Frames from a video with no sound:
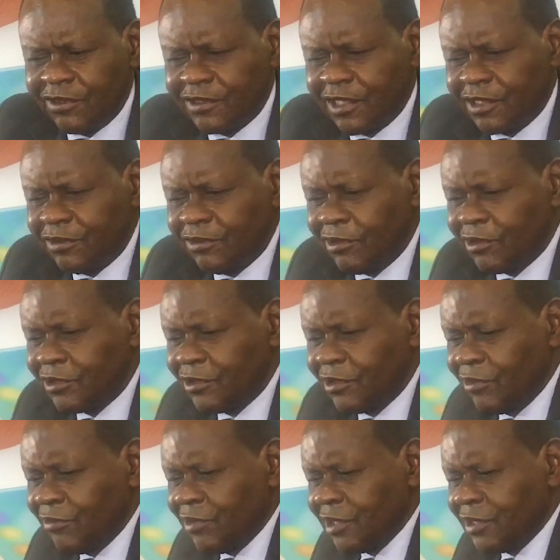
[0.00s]
I do not
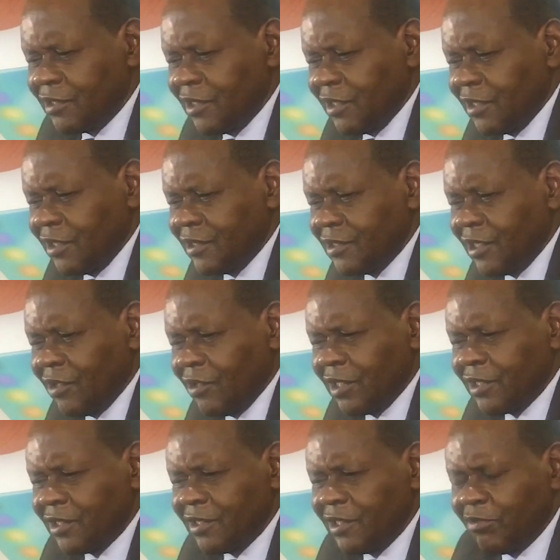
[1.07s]
know, but that's how I
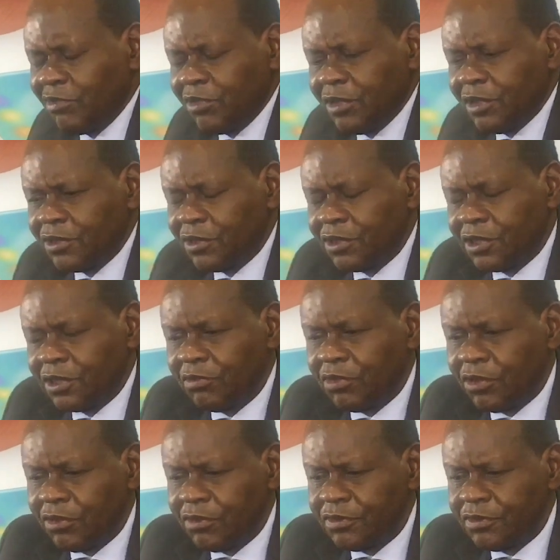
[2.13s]
ended up at Odibo